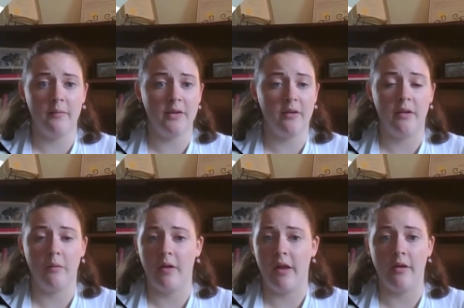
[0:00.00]
So
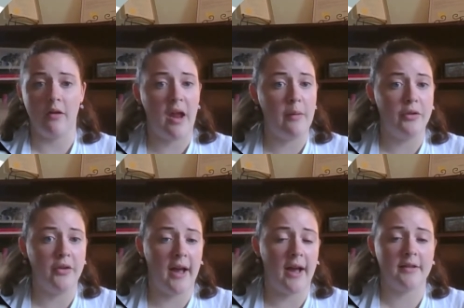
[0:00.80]
that way they're
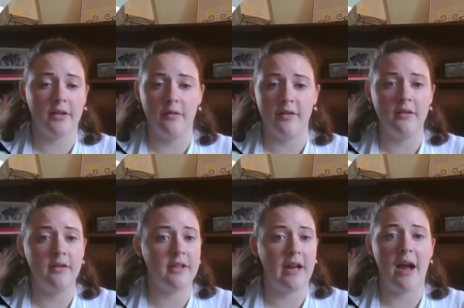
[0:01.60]
able to ask you as
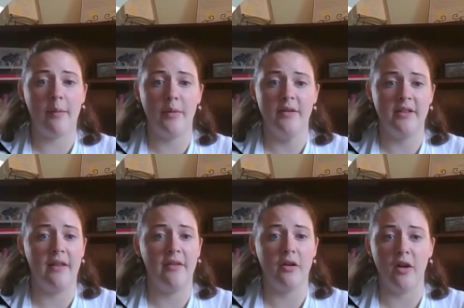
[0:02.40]
soon as it happens,
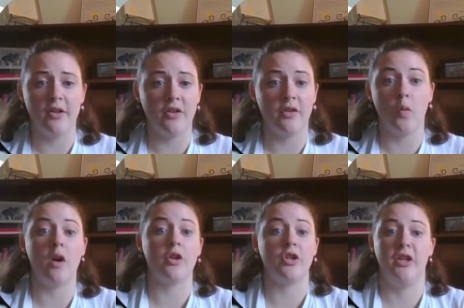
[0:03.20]
and they're not just
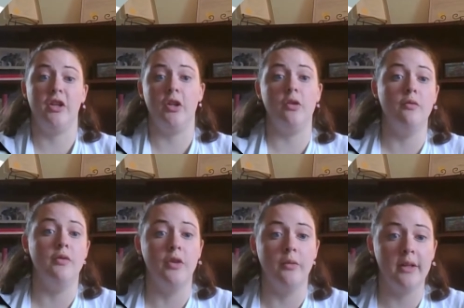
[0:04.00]
watching
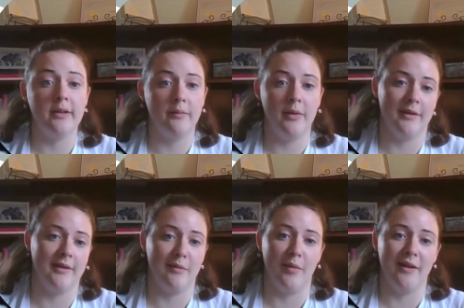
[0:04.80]
you do it
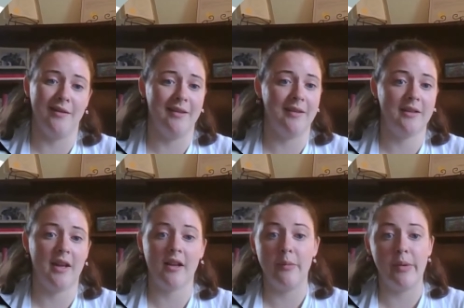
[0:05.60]
because they might not
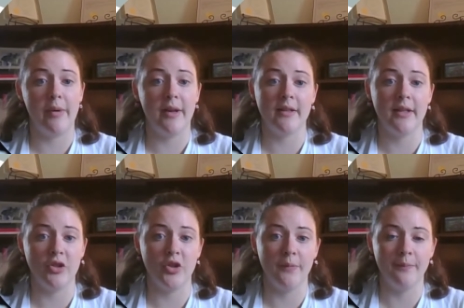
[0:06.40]
exactly be paying
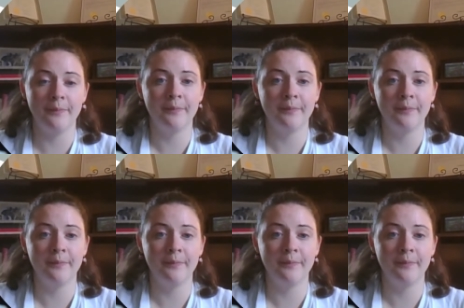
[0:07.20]
attention.